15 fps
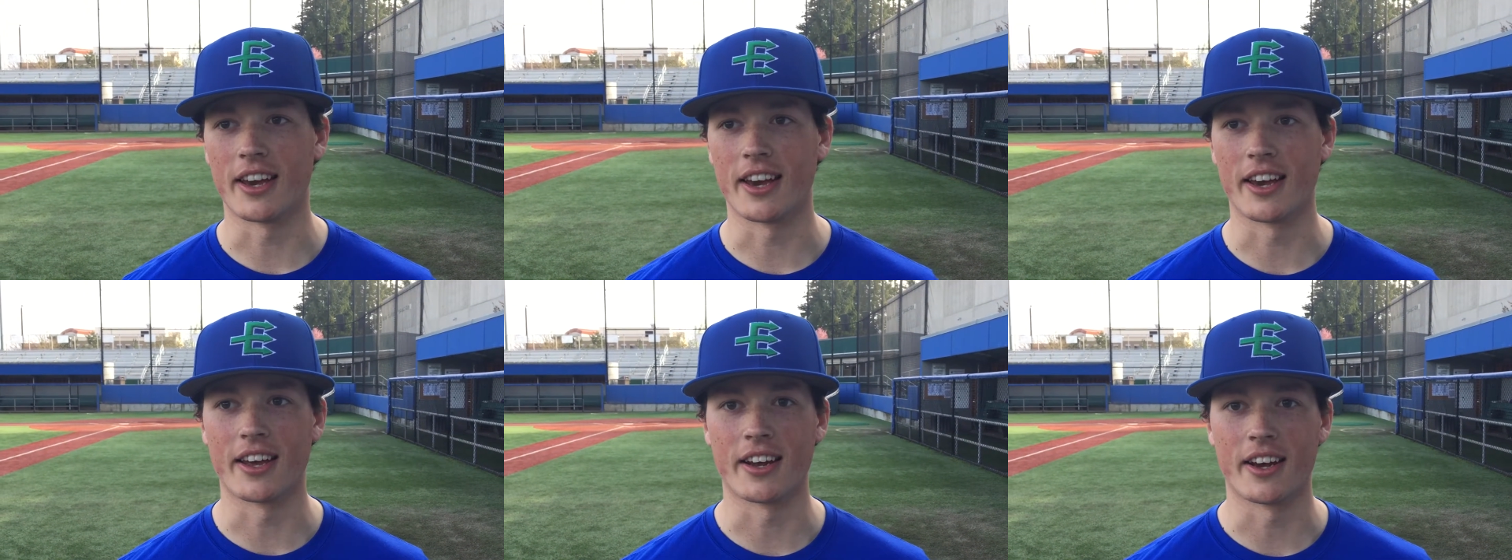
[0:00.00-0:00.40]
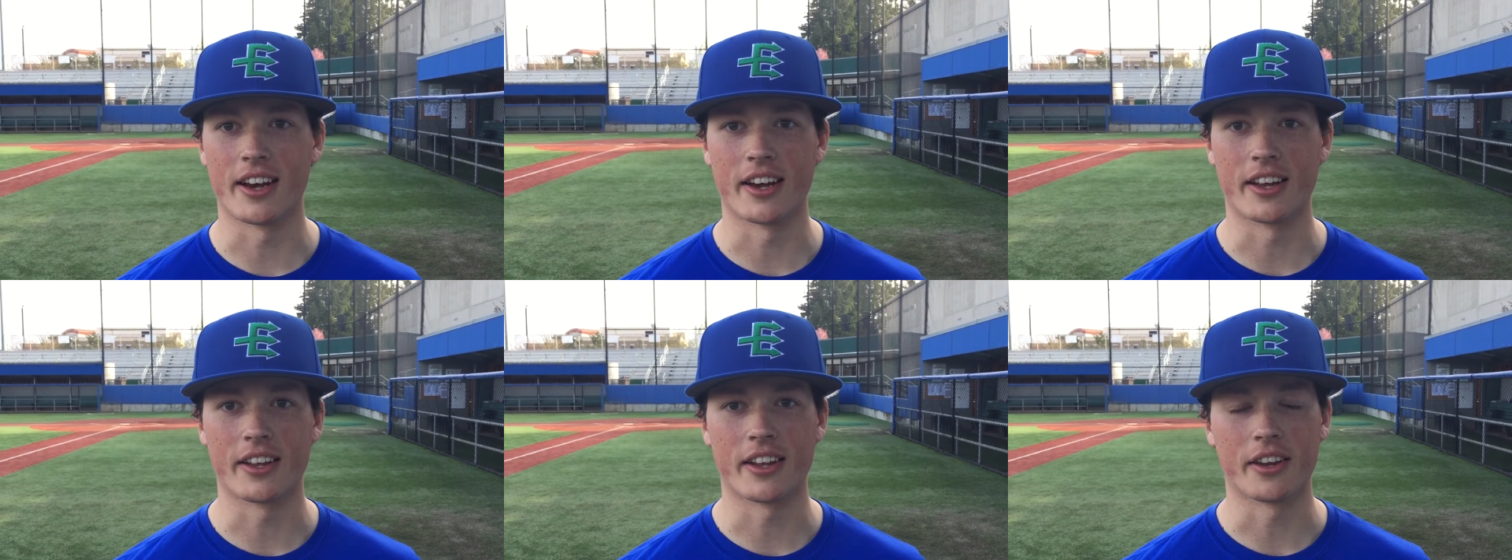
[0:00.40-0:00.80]
and, uh,
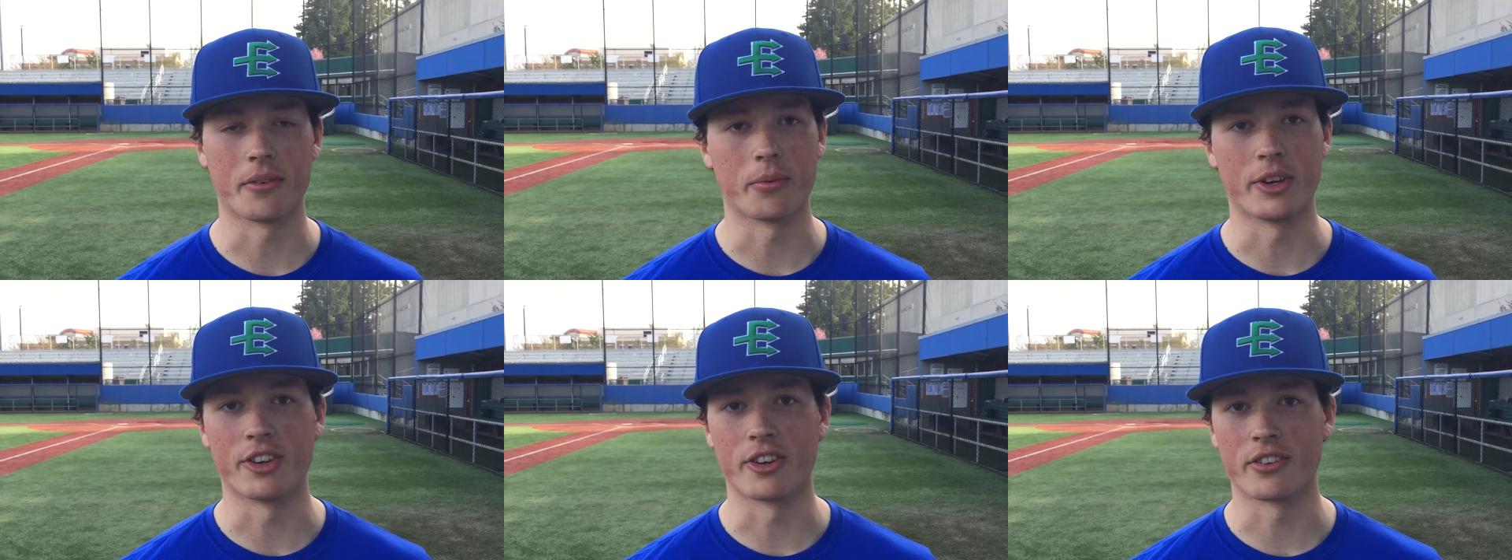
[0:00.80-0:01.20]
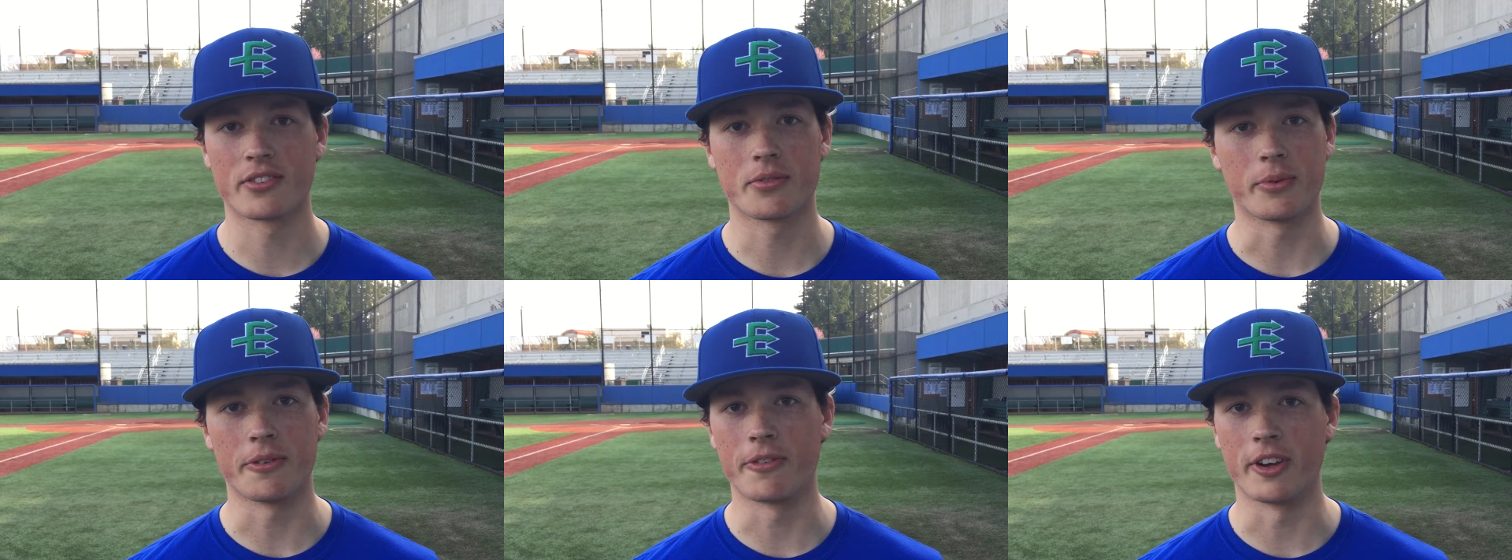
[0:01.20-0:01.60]
and we
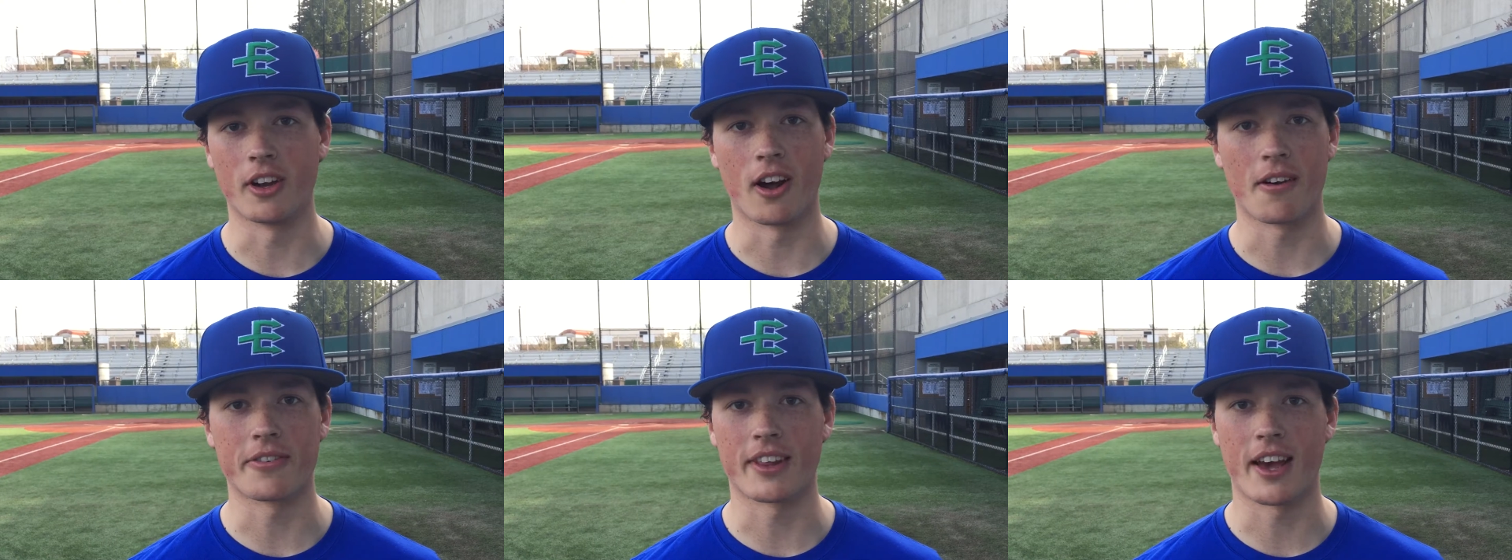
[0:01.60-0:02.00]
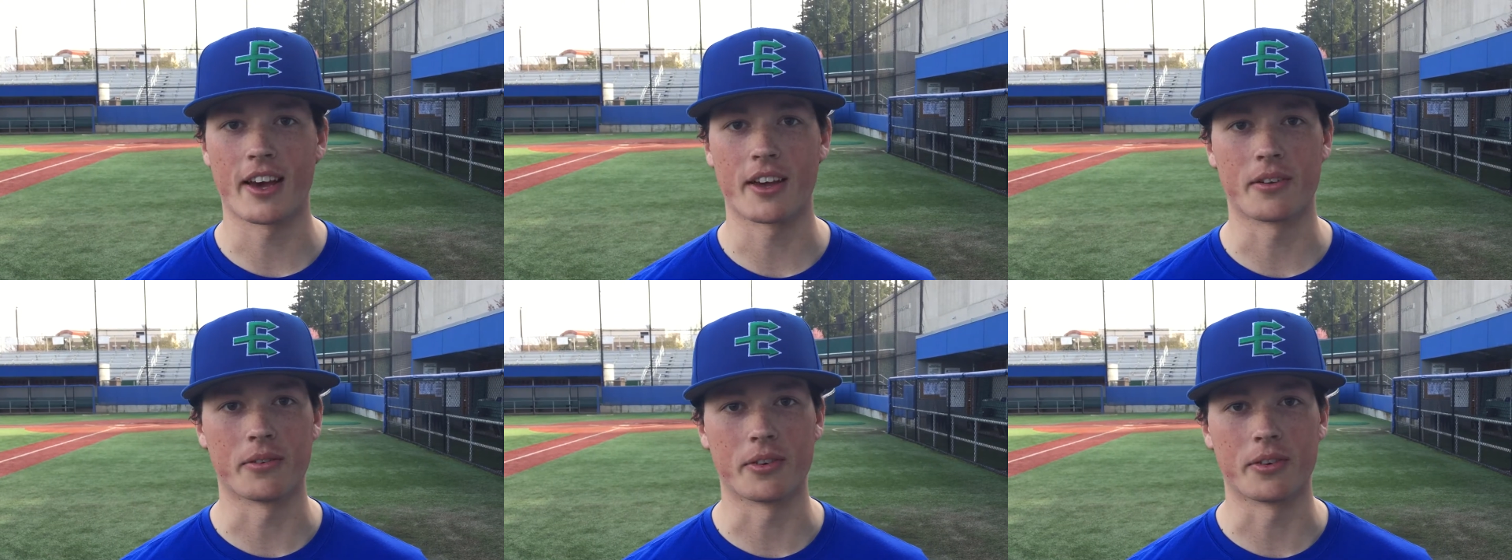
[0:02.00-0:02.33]
just we feed off of that.